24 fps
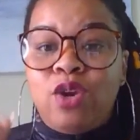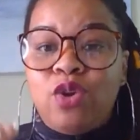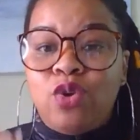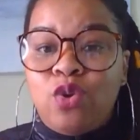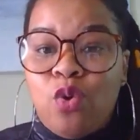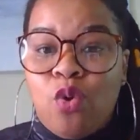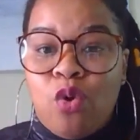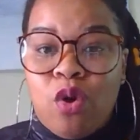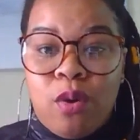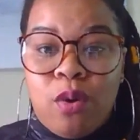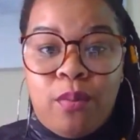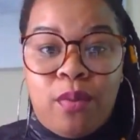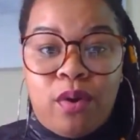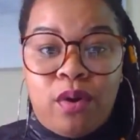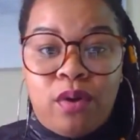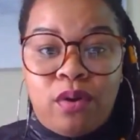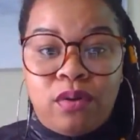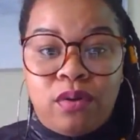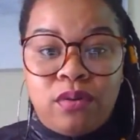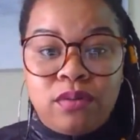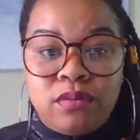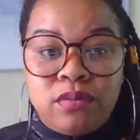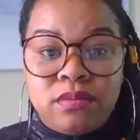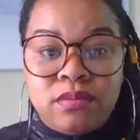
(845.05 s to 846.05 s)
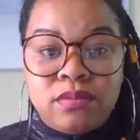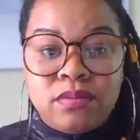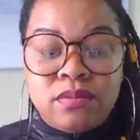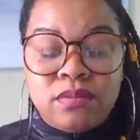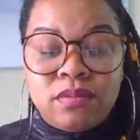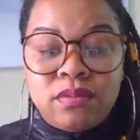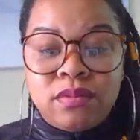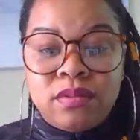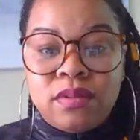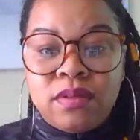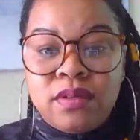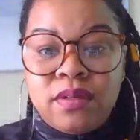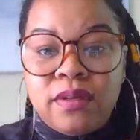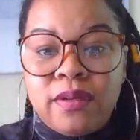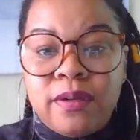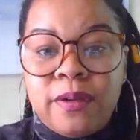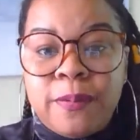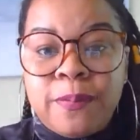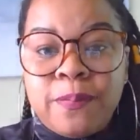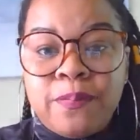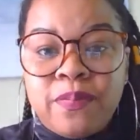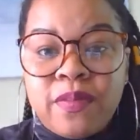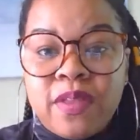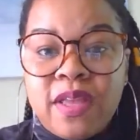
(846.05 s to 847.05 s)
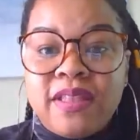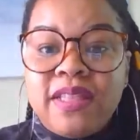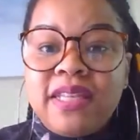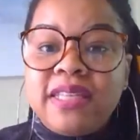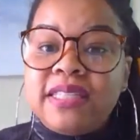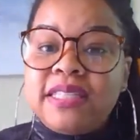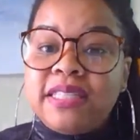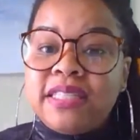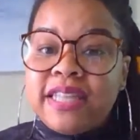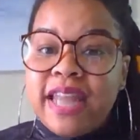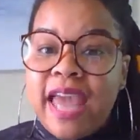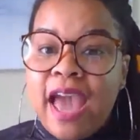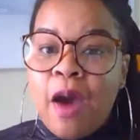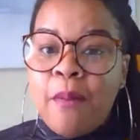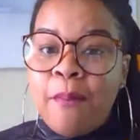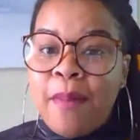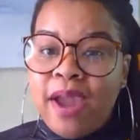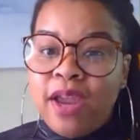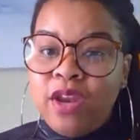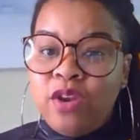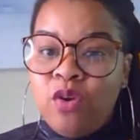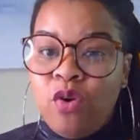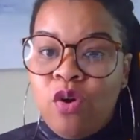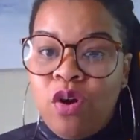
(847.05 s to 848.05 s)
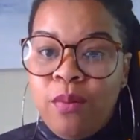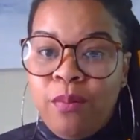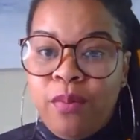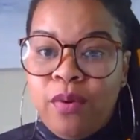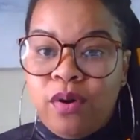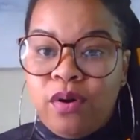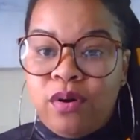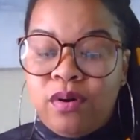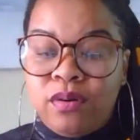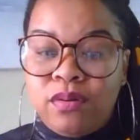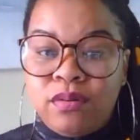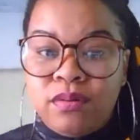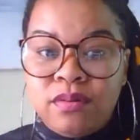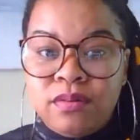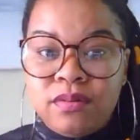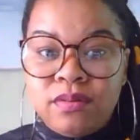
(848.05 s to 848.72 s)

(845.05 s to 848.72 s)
normal. This is now my normal.